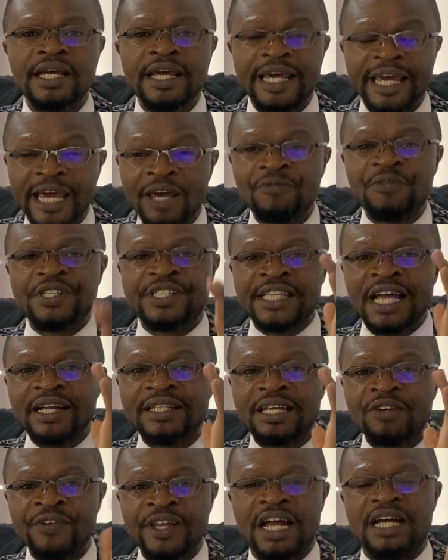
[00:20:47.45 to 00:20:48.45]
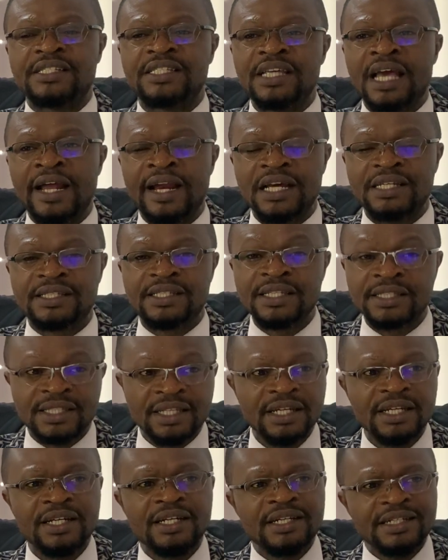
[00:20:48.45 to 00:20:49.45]
If he starts giving an assist,
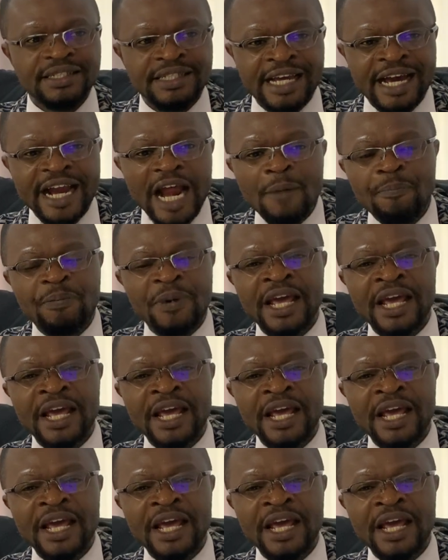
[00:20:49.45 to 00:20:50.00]
the other